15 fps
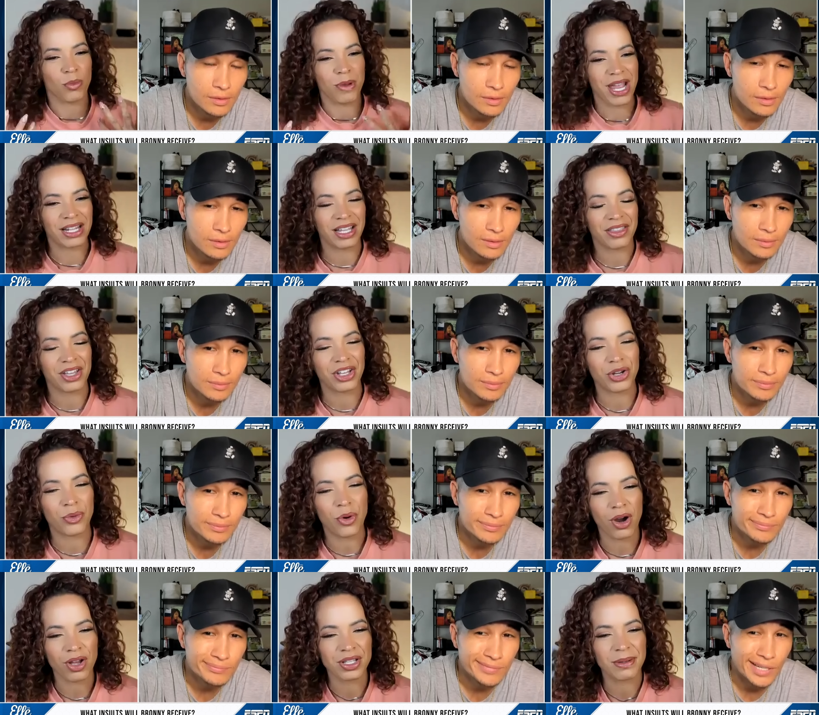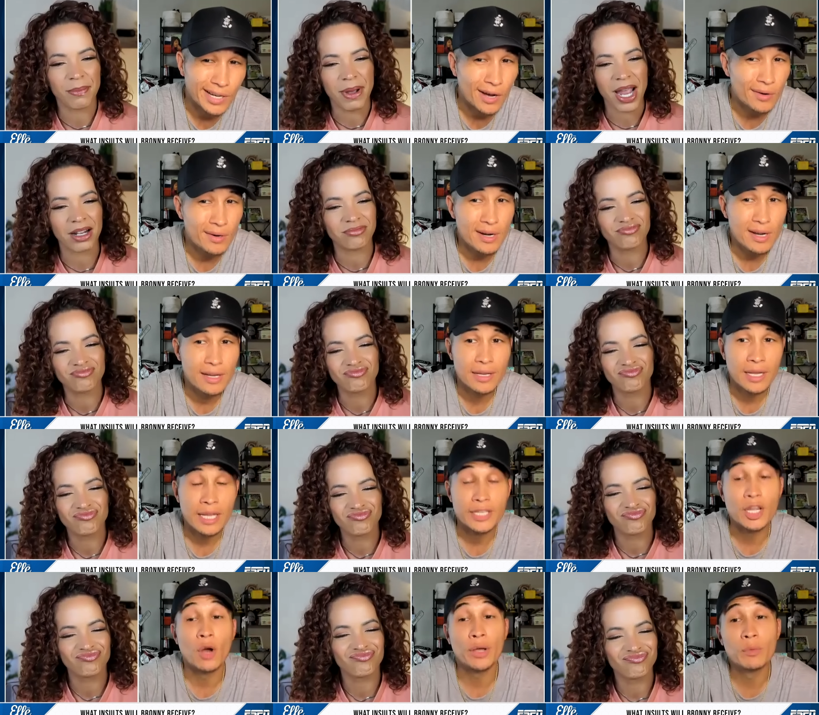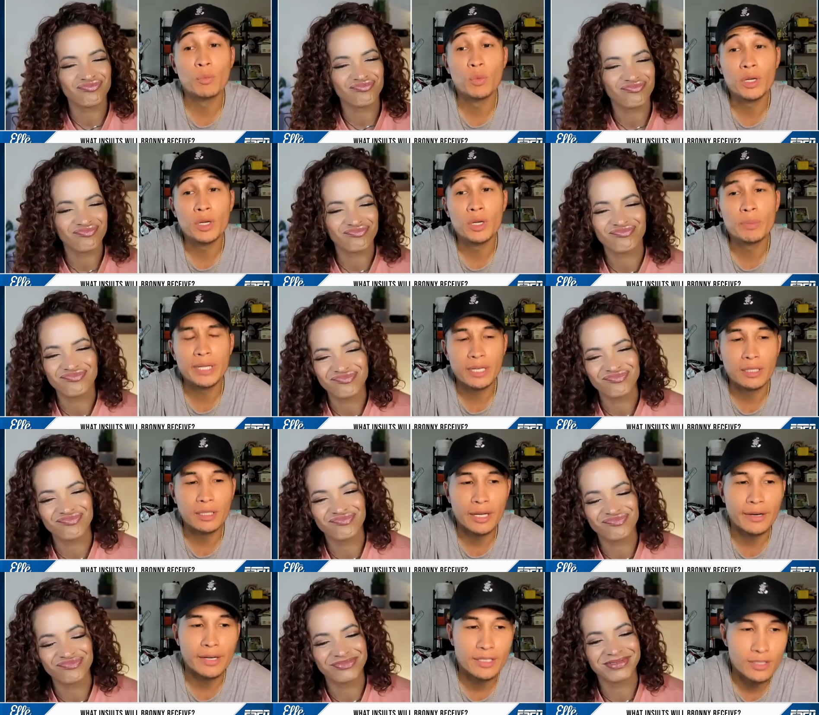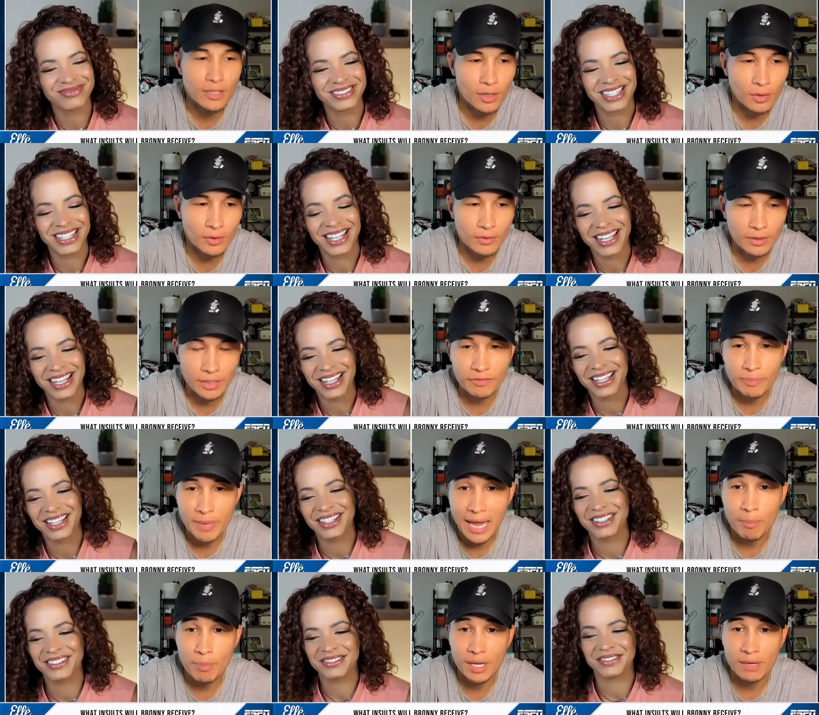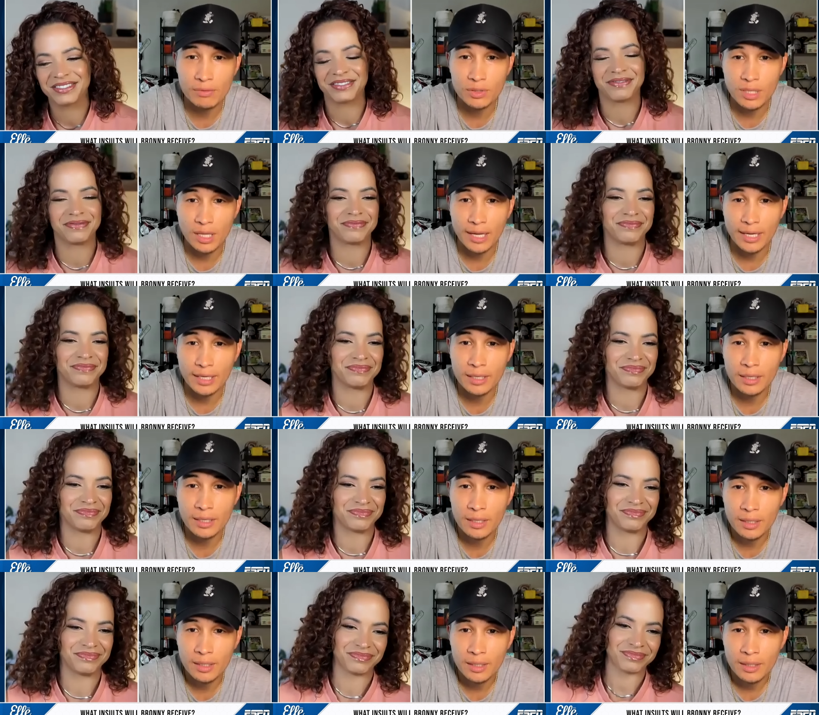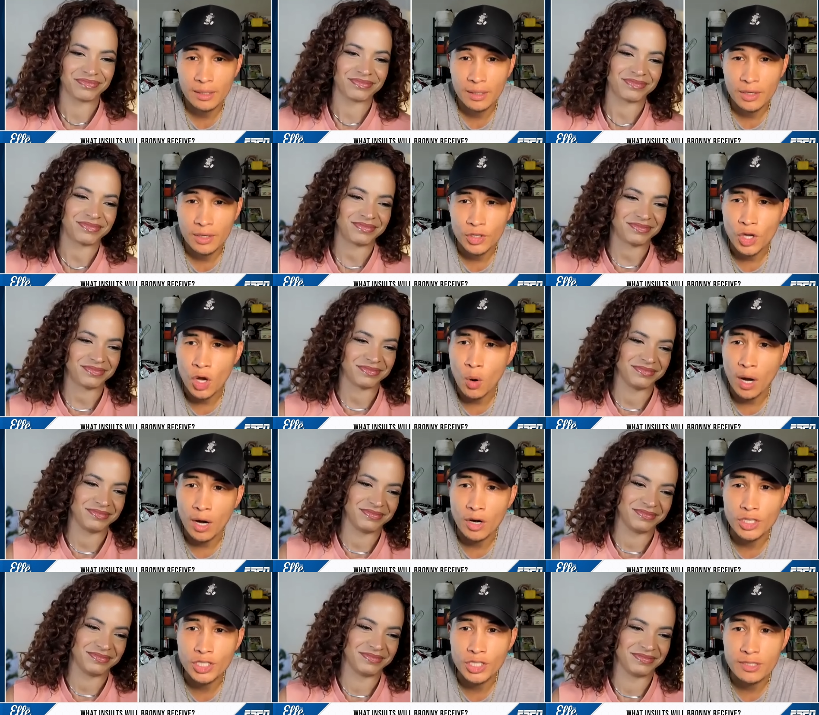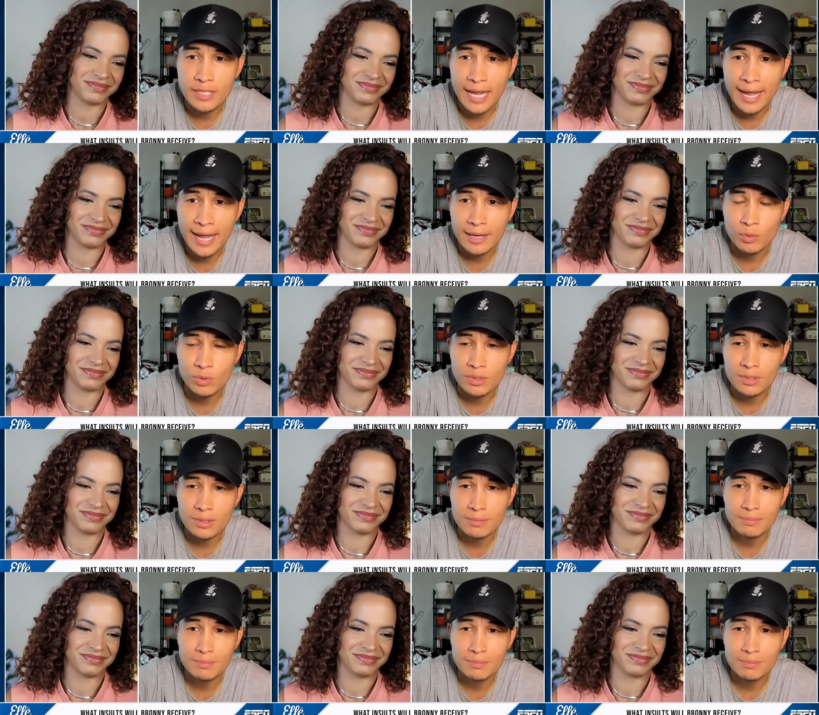Speaker 1: manly than you are as a man.
Speaker 2: Yo, it would be hilarious though if Pat Bev was like, "Yo, I heard your dad was